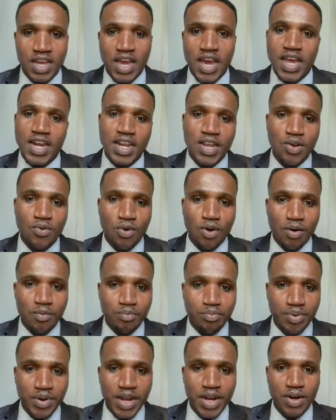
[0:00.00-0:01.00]
And he
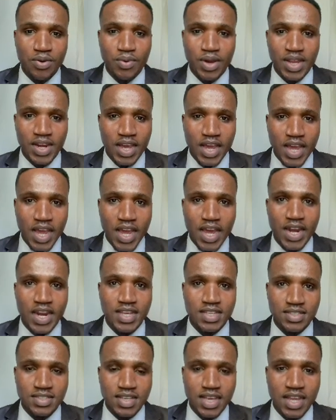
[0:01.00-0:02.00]
complained, went ahead
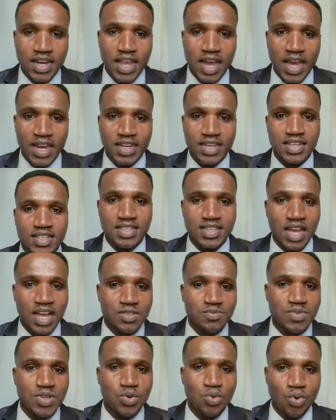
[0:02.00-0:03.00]
and said that this
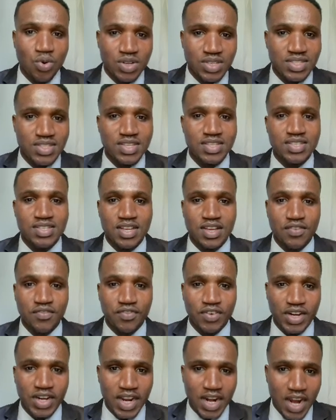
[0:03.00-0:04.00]
has been consistent
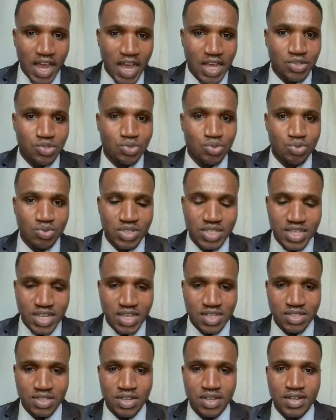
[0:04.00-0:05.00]
for the last 2
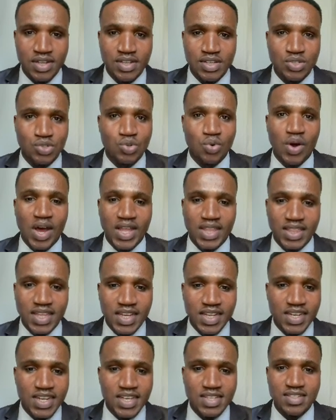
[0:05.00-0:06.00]
years. So I
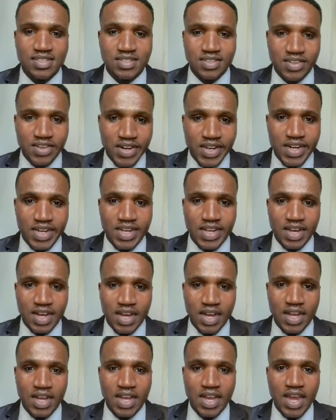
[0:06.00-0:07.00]
think this is
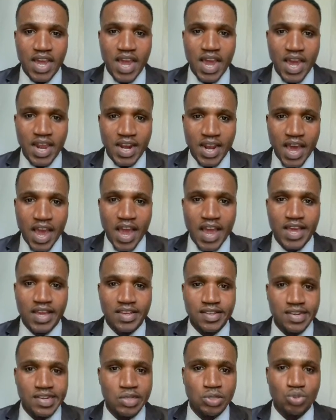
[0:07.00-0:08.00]
critical and
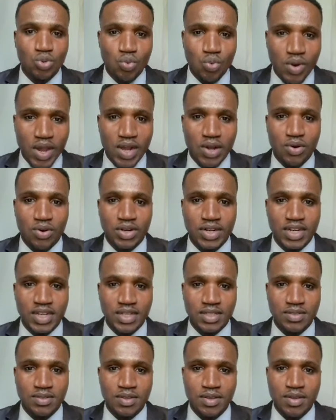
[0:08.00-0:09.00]
Ike need to work on
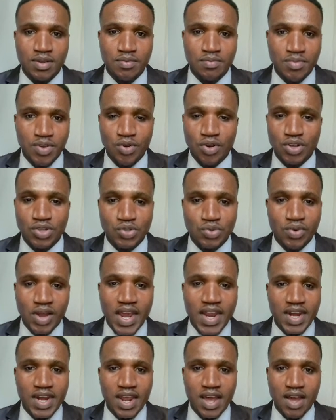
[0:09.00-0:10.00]
it. Because
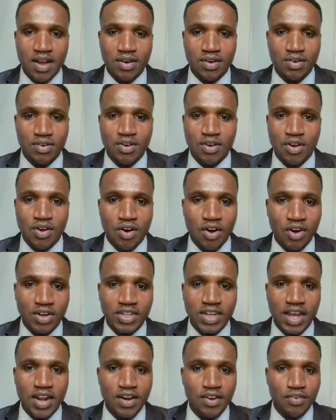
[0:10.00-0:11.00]
right now,
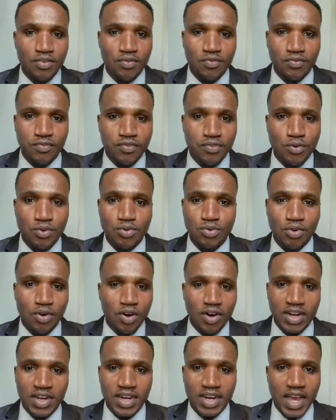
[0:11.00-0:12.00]
ordering food
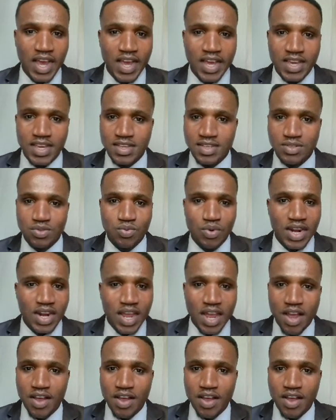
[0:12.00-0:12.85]
online is what